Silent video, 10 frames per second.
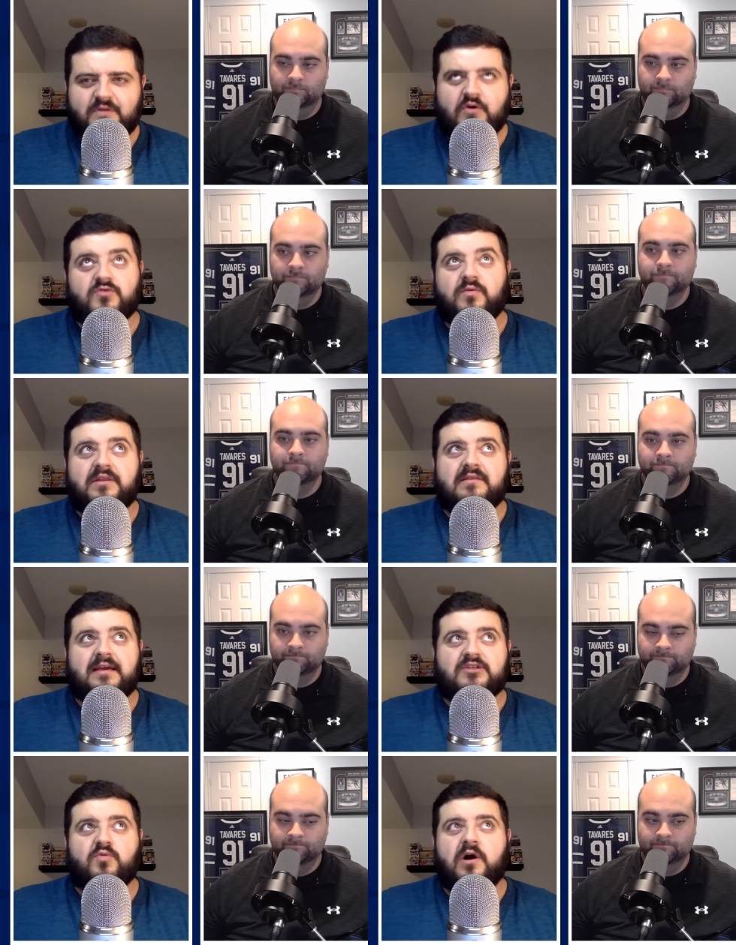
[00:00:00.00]
Speaker 1: or within
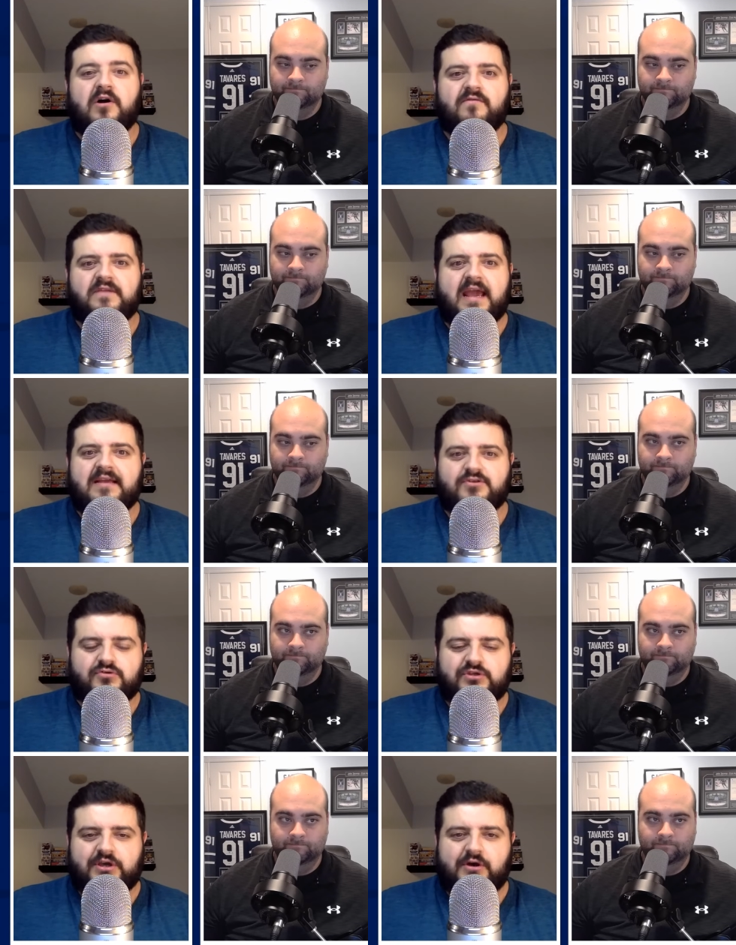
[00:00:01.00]
like 12 days
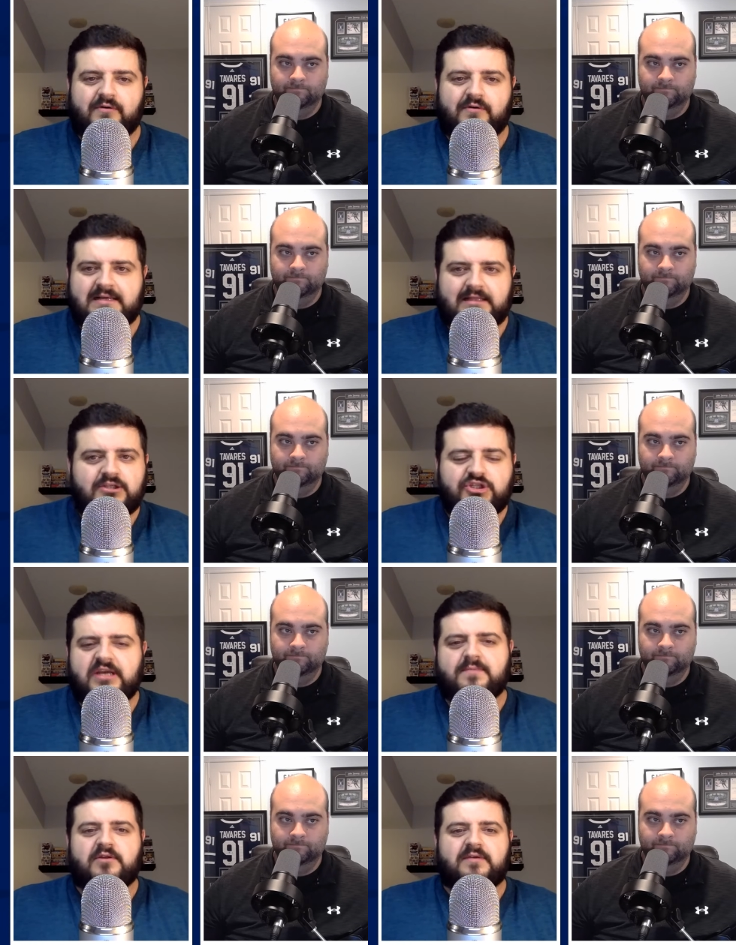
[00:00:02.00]
or so
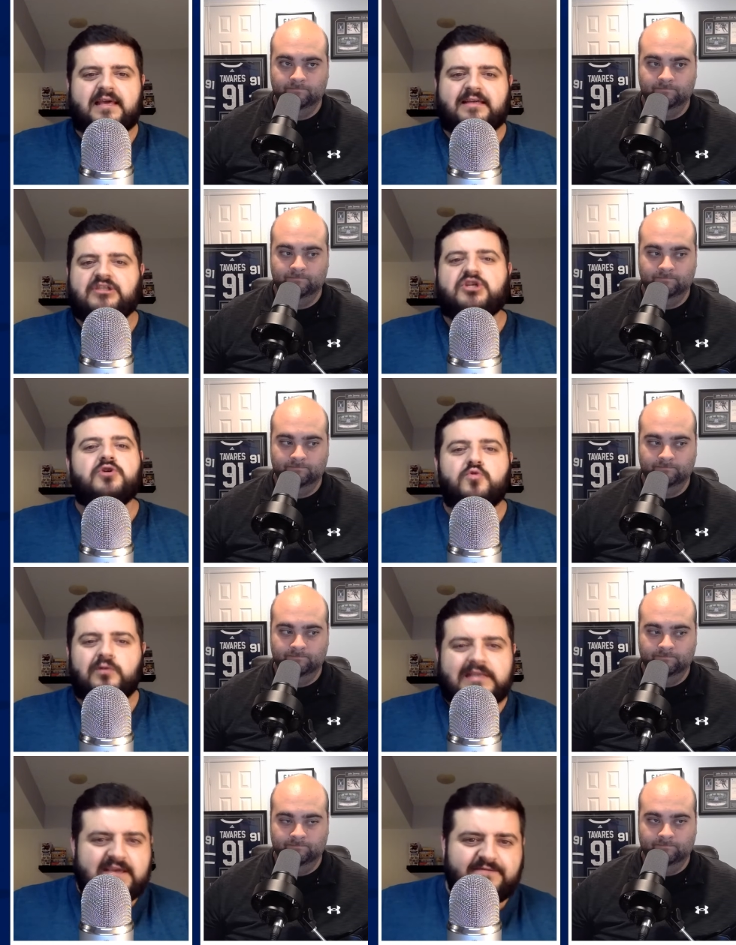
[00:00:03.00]
legitimately get like
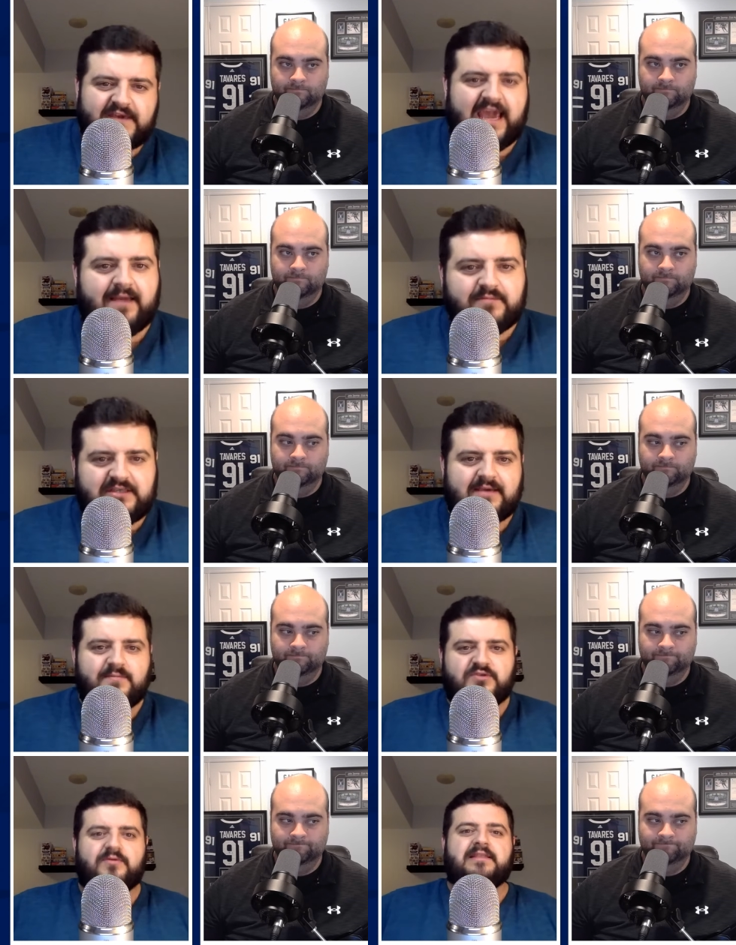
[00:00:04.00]
two leaf games
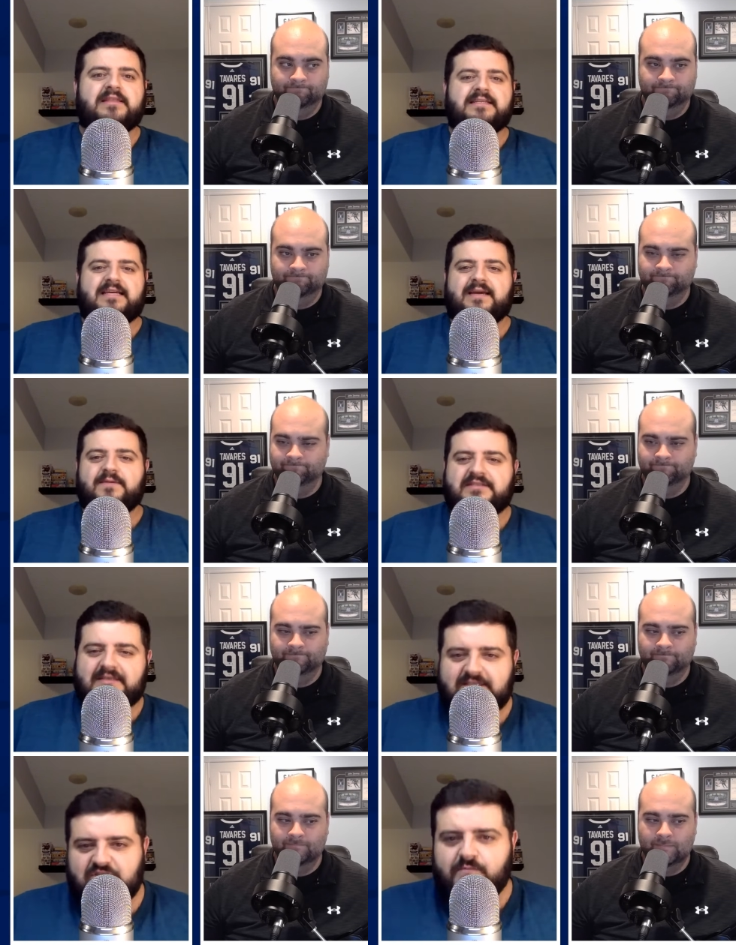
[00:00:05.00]
in between that time
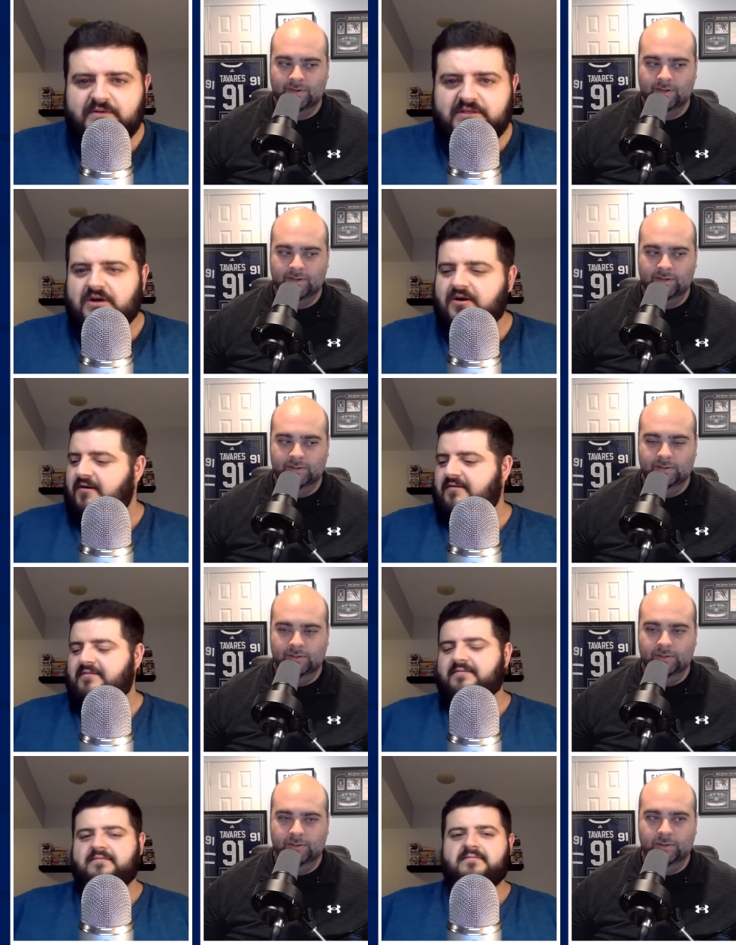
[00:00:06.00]
it's so
Speaker 2: bizarre
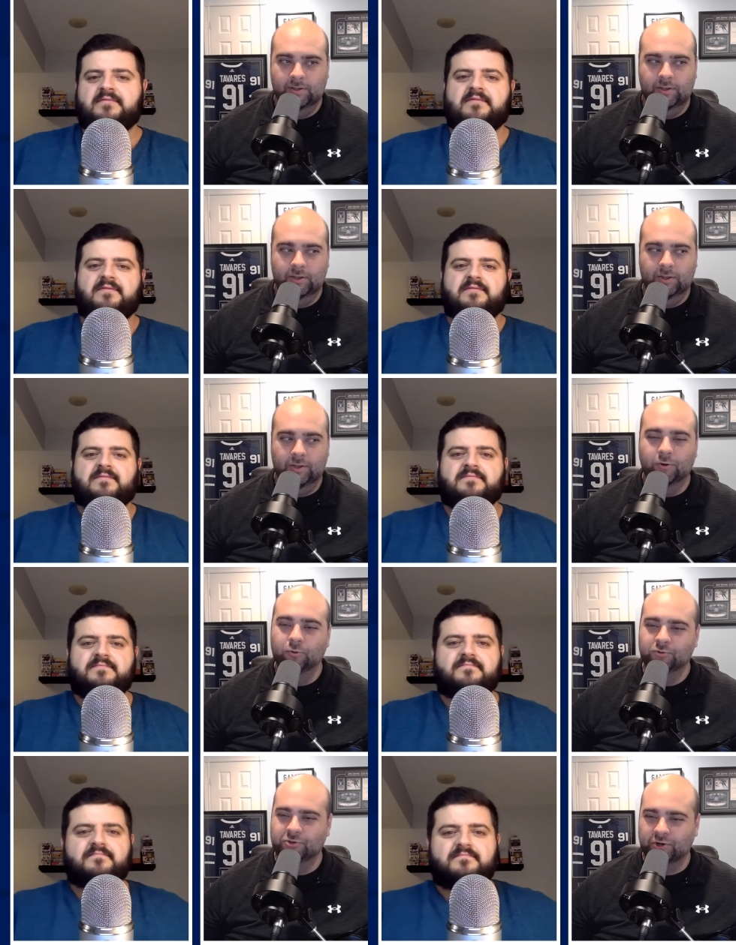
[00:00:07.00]
you know
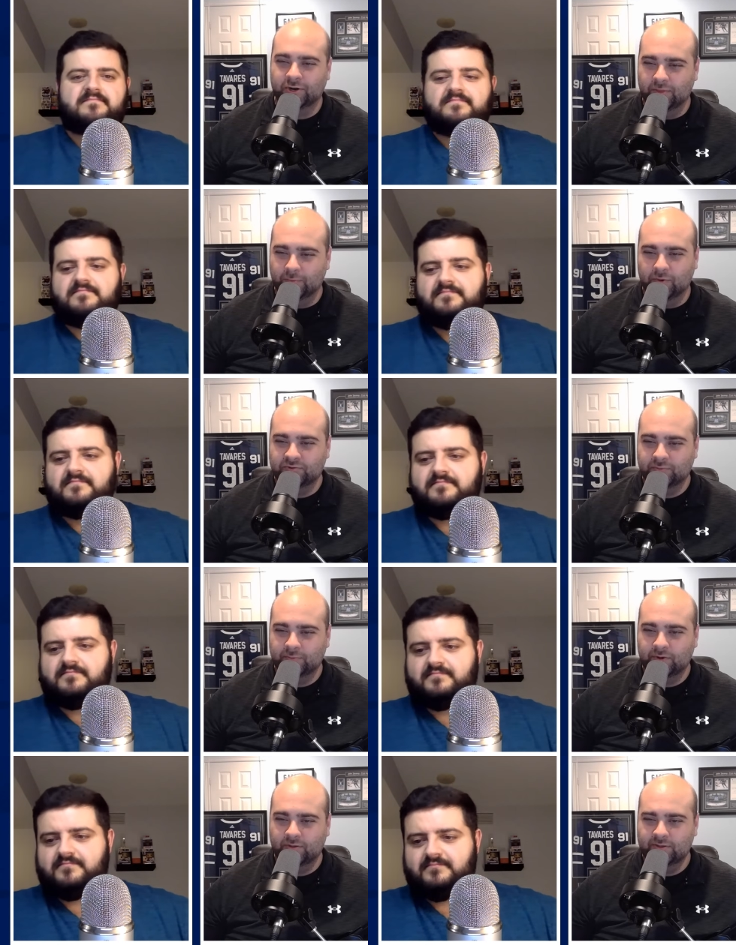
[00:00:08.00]
who's hurting the most
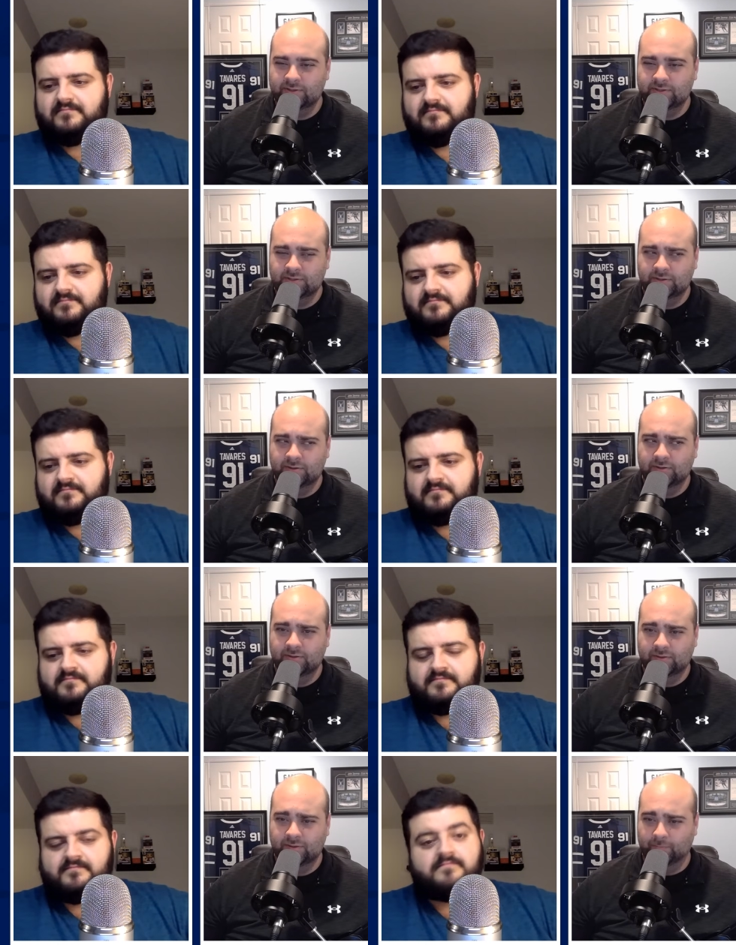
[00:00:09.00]
from all this?
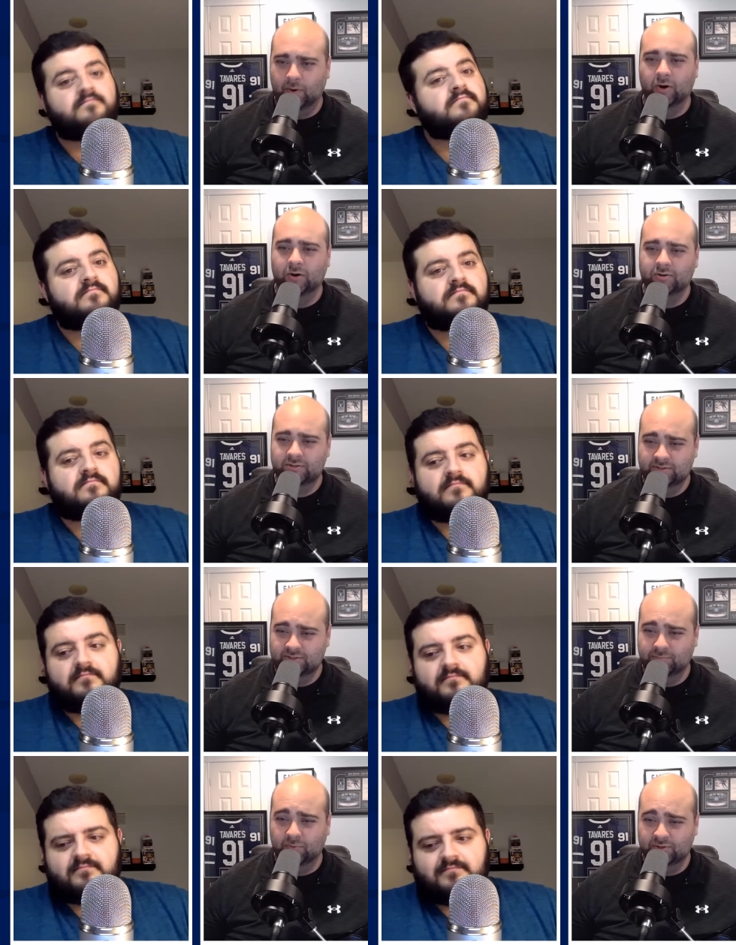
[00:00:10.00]
The bars,
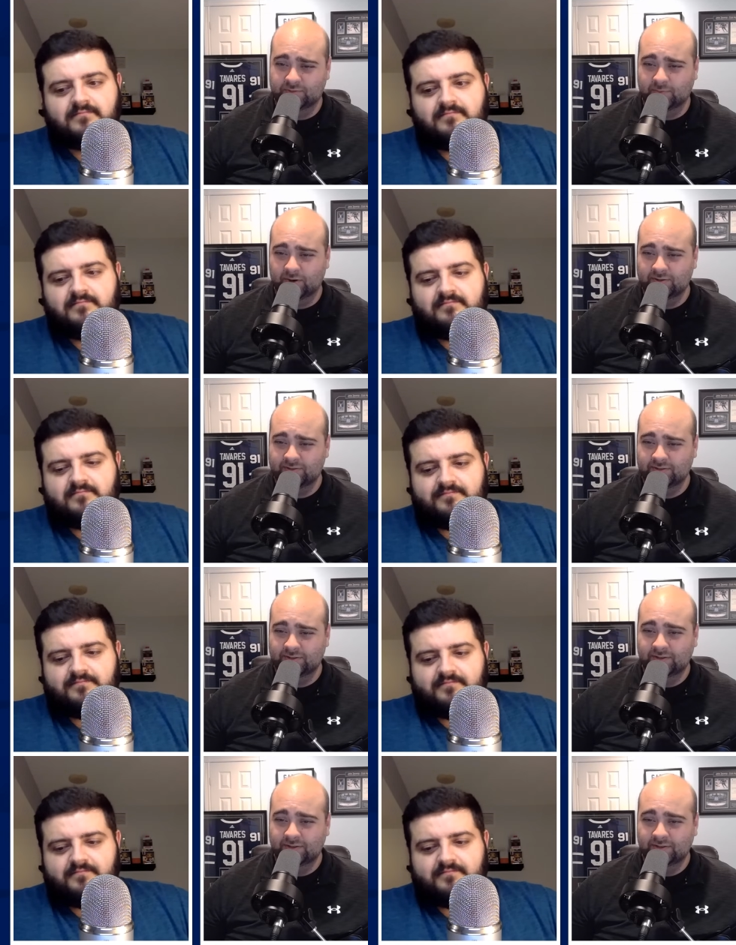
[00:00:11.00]
sports bars